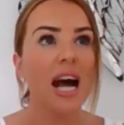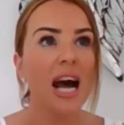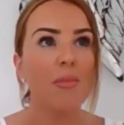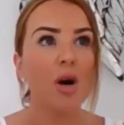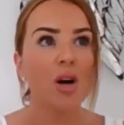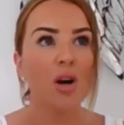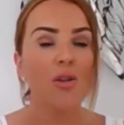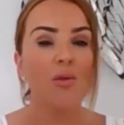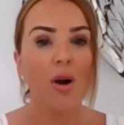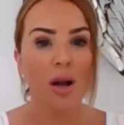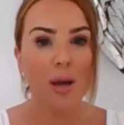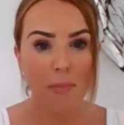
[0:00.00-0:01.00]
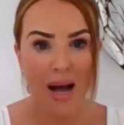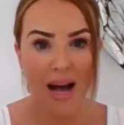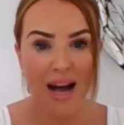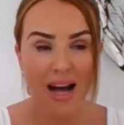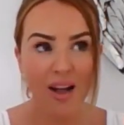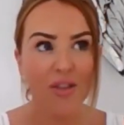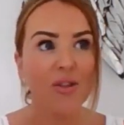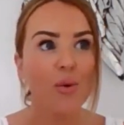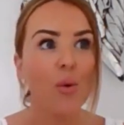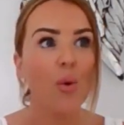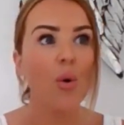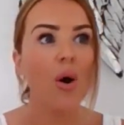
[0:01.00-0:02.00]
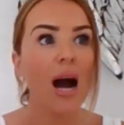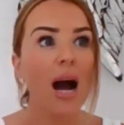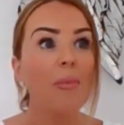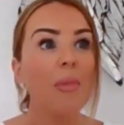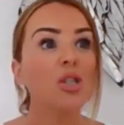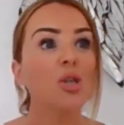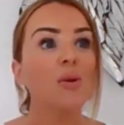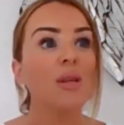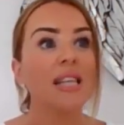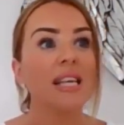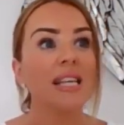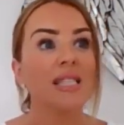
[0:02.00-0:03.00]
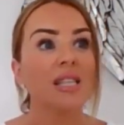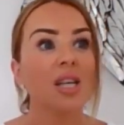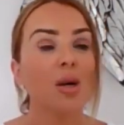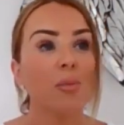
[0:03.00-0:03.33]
am I on the right path, or am I doing this